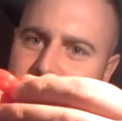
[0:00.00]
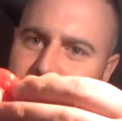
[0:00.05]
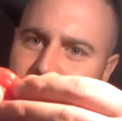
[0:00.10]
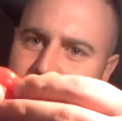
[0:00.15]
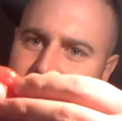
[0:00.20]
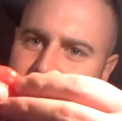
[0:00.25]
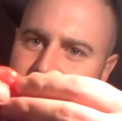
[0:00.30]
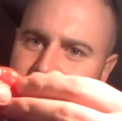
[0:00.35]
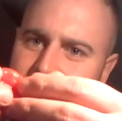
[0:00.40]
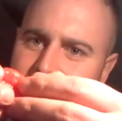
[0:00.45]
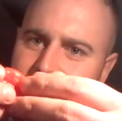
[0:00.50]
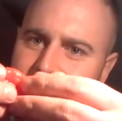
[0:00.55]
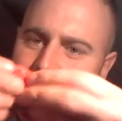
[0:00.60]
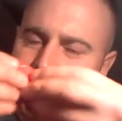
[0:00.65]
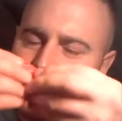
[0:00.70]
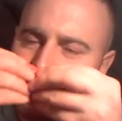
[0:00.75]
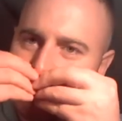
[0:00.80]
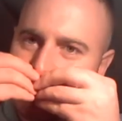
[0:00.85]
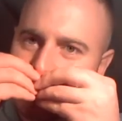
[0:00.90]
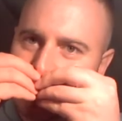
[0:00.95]
it.
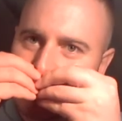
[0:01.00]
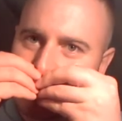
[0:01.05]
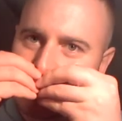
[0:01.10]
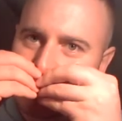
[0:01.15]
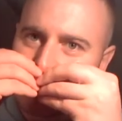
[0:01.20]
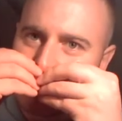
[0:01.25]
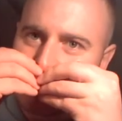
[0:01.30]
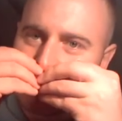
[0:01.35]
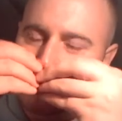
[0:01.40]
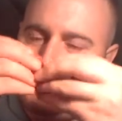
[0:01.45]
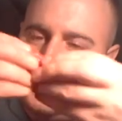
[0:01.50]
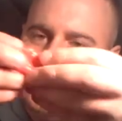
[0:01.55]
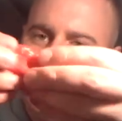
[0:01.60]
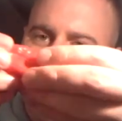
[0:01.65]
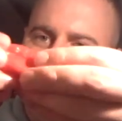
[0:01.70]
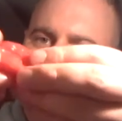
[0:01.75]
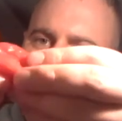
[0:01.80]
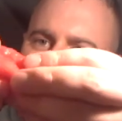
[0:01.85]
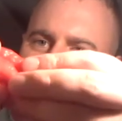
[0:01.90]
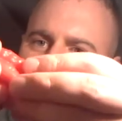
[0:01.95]

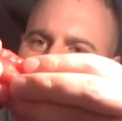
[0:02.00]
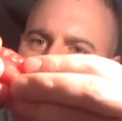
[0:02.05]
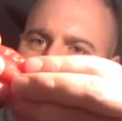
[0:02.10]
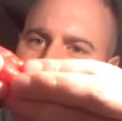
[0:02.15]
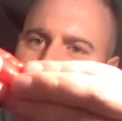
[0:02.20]
Nice fair